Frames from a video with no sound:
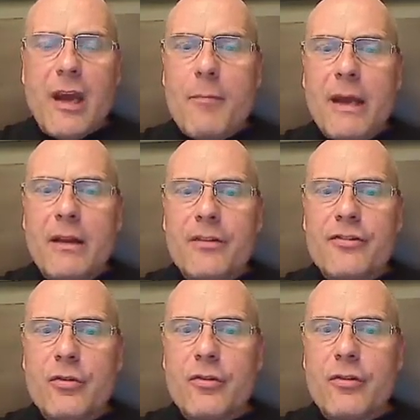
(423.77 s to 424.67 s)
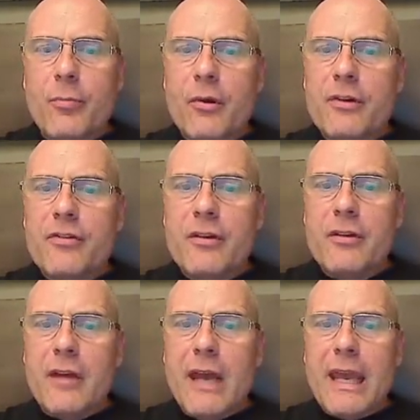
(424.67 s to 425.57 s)
a male student
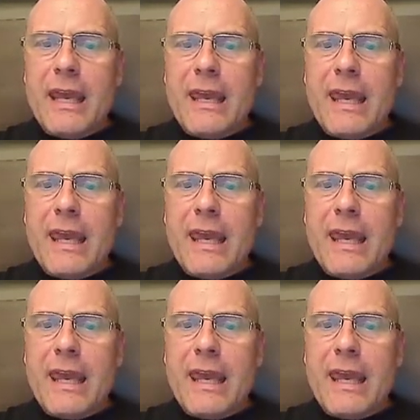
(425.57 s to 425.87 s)
pointed a